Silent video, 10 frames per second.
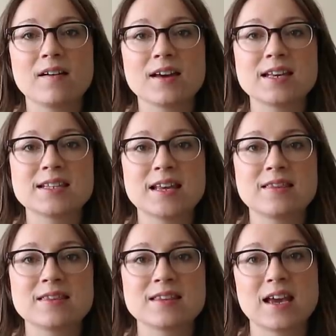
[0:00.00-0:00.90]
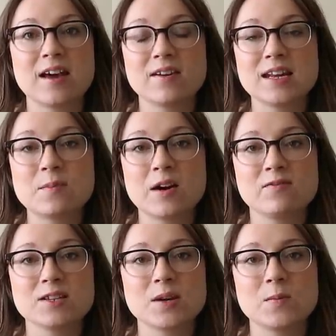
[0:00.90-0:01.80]
I send out an email
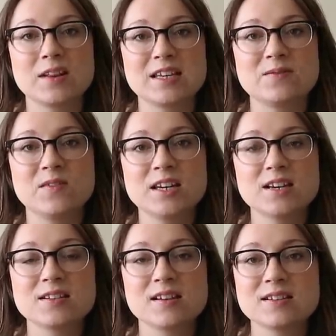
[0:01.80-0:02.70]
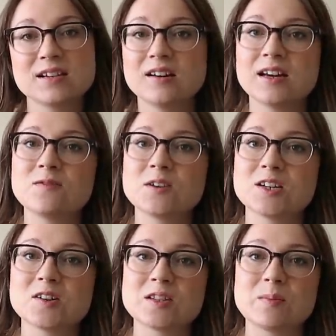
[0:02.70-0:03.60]
every time one of these videos goes live,
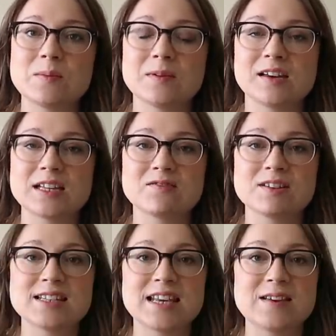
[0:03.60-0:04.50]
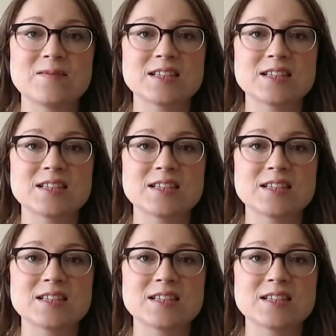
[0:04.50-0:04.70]
which lots of people like to receive.